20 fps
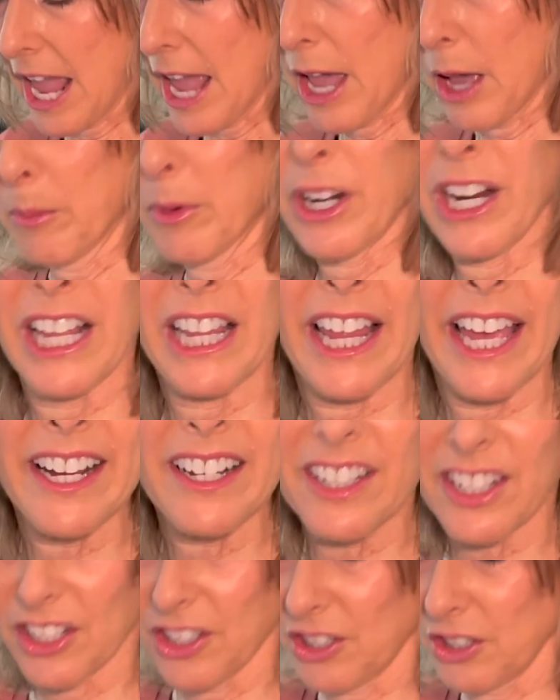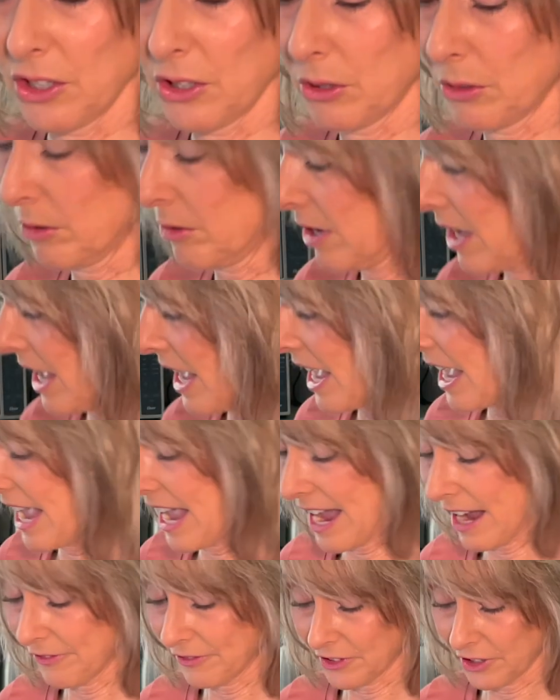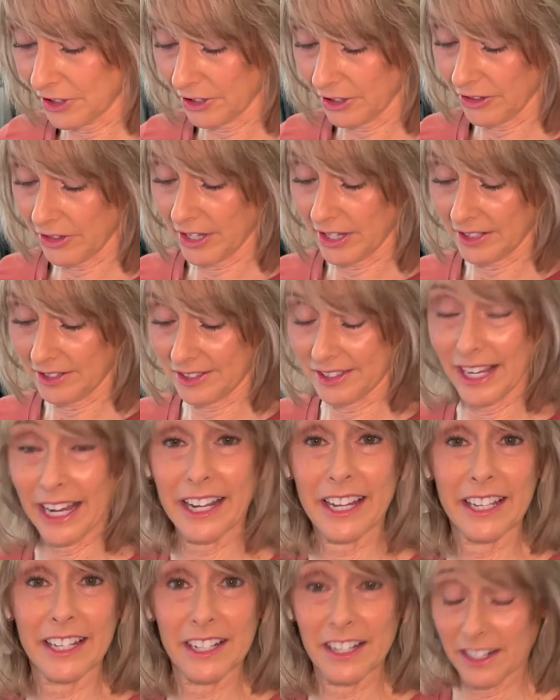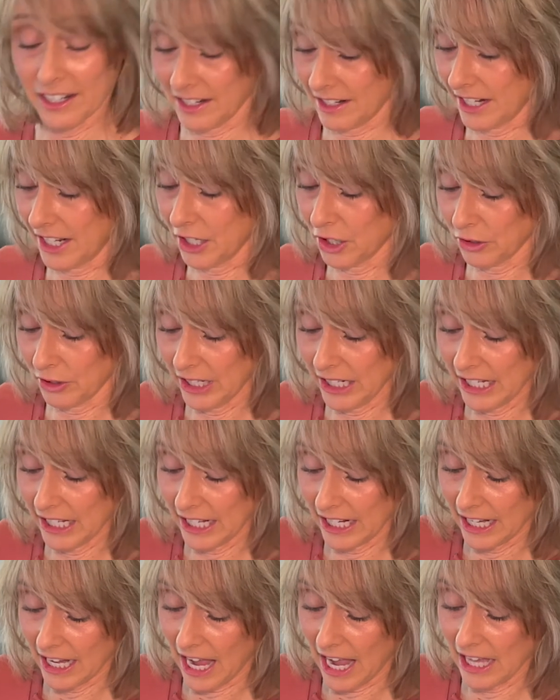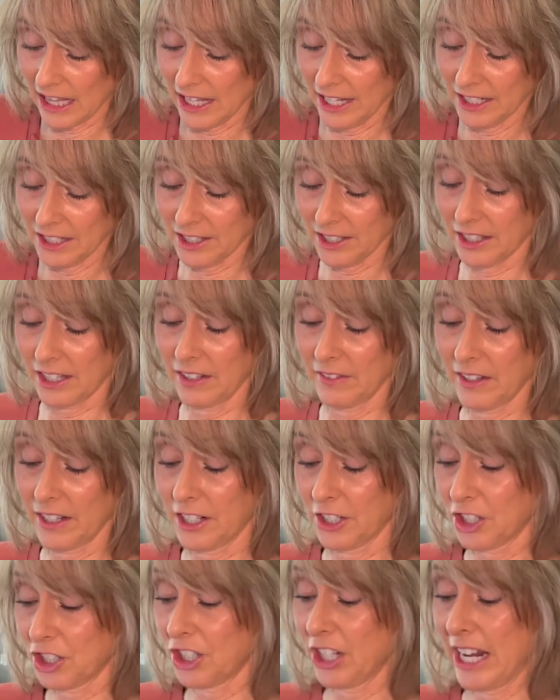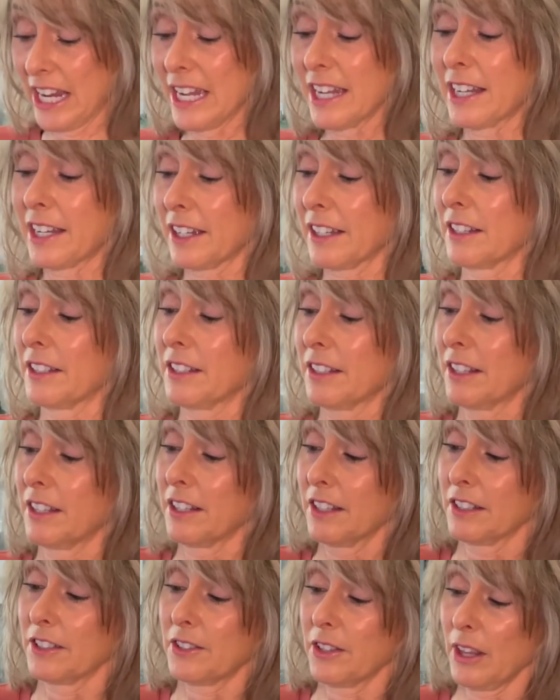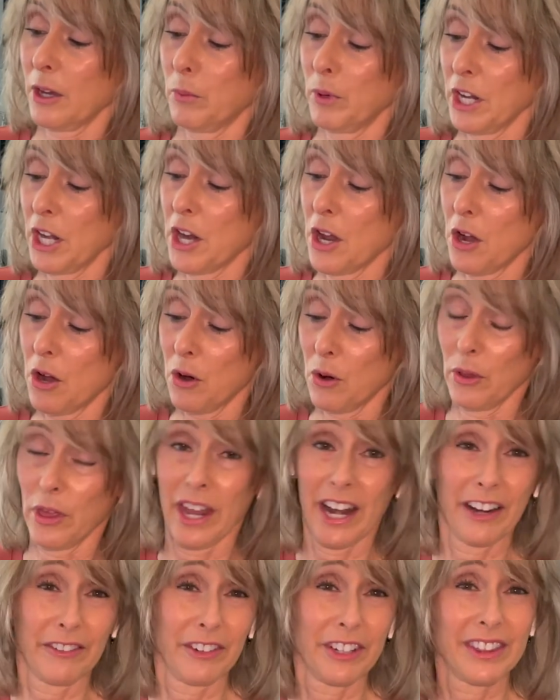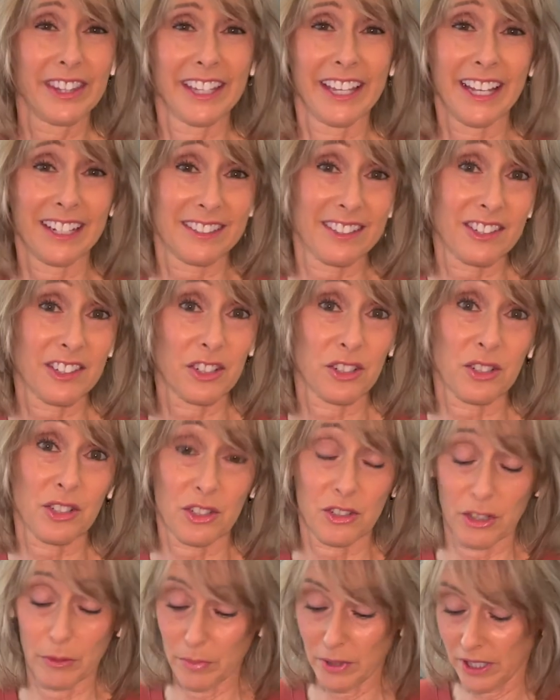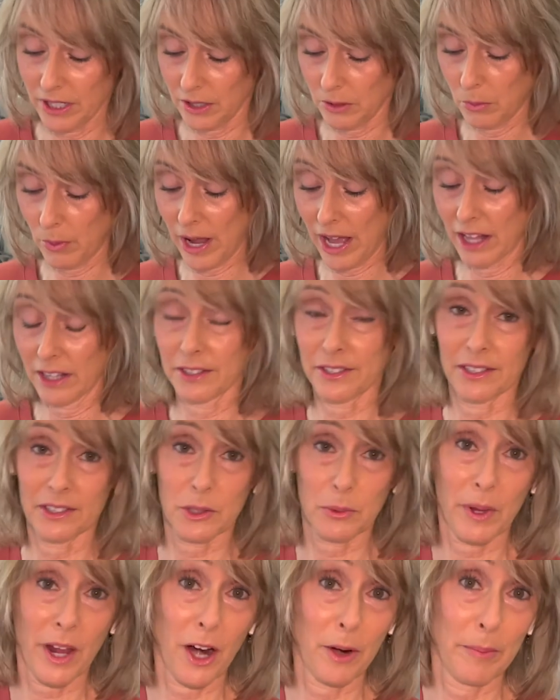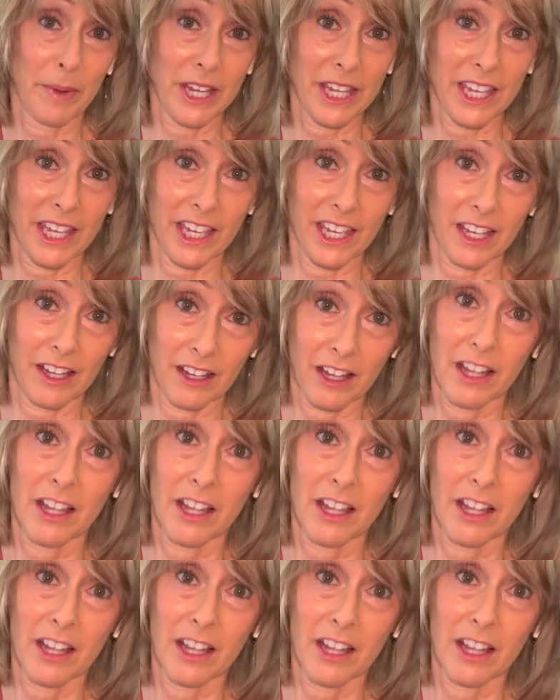And what I like to do after the second ingredient, I like to give it a shake so that we know that everything gets distributed well, since we are making,